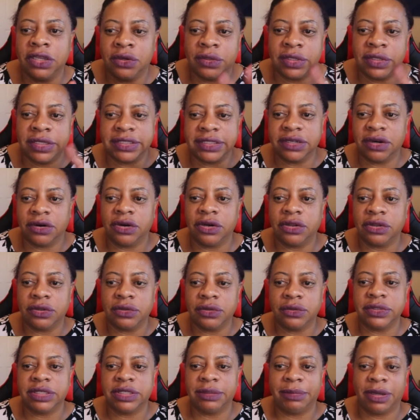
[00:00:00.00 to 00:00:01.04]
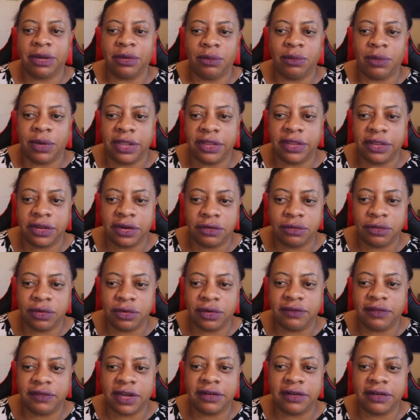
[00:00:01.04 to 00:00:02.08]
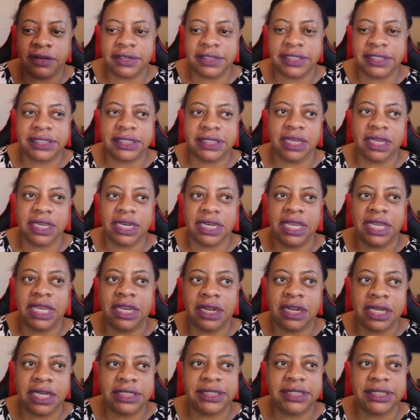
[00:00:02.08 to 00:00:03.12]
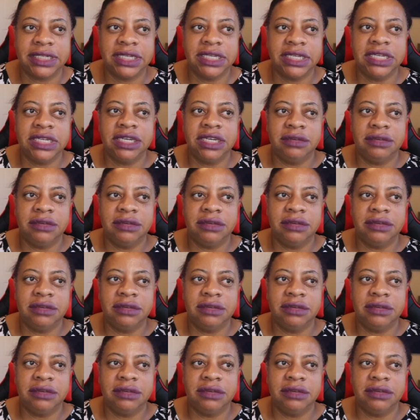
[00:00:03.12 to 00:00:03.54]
these articles about why the coronavirus is not going to hit us